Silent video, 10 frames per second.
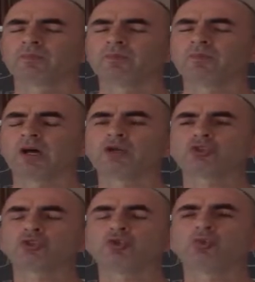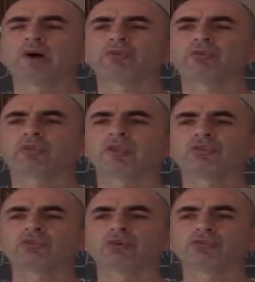Those who want
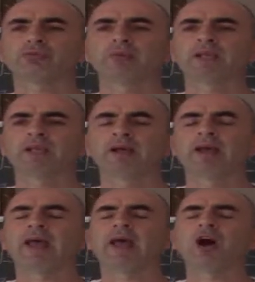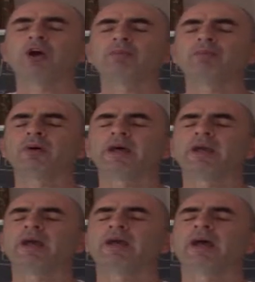things of me, help
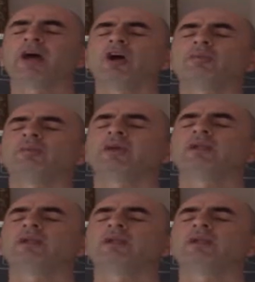me,